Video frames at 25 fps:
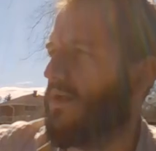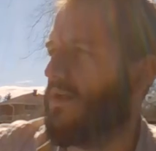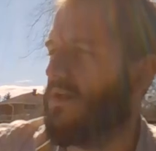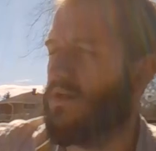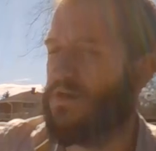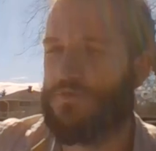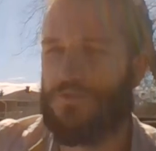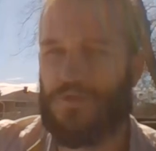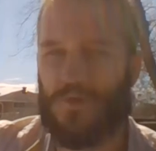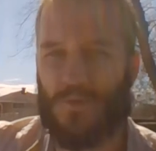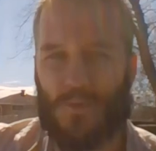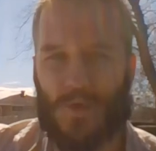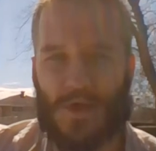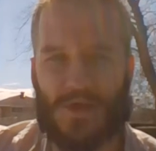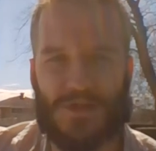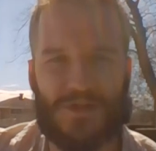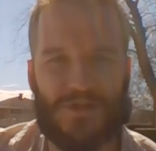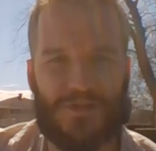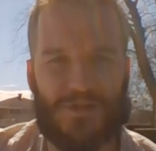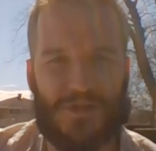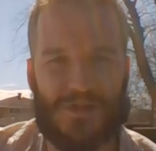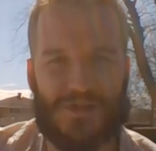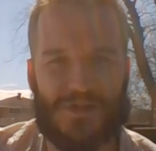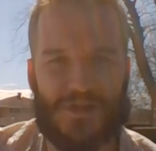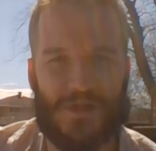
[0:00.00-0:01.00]
if you're
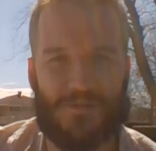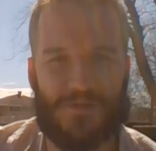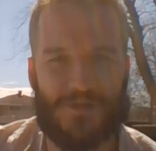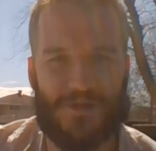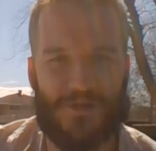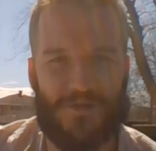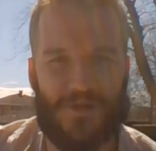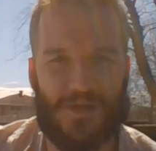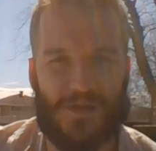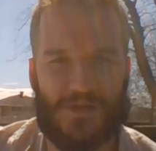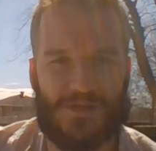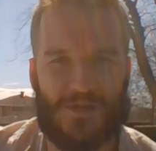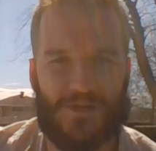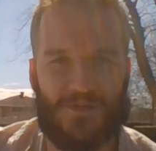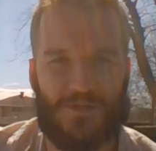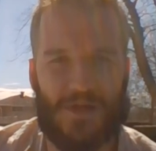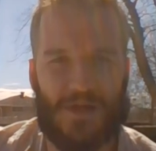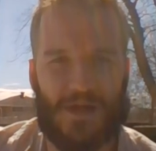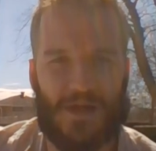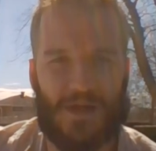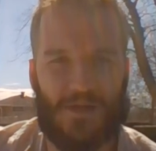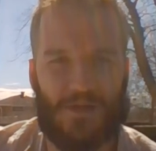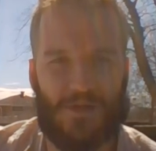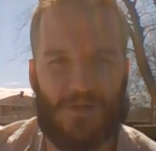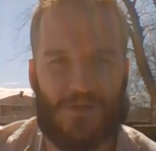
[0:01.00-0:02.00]
watching these types of things
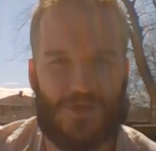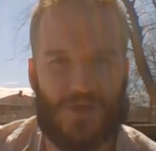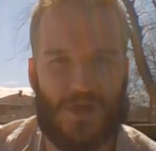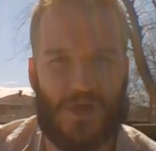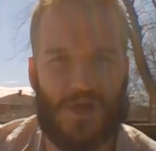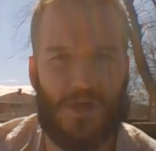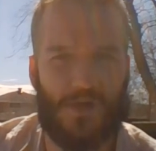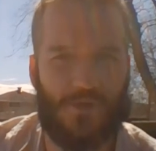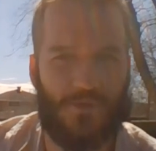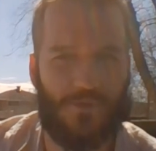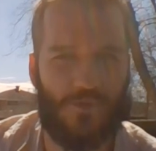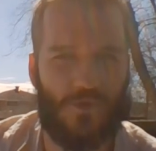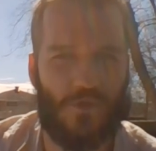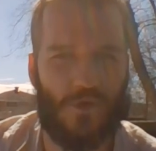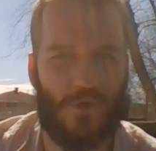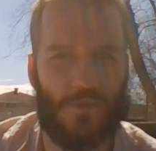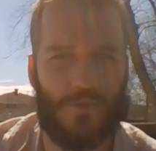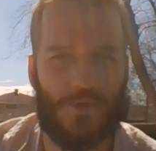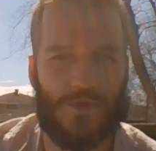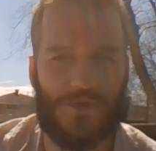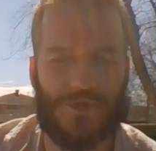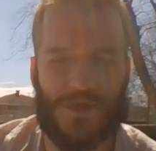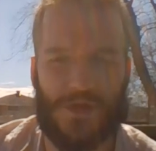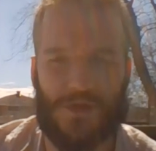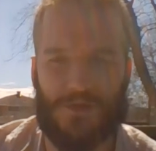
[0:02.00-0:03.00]
already and you're trying to inform
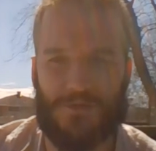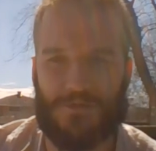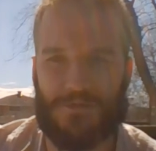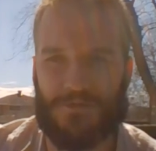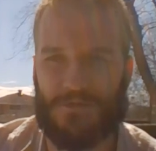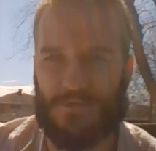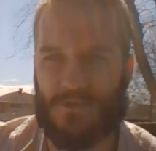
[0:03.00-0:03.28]
yourself,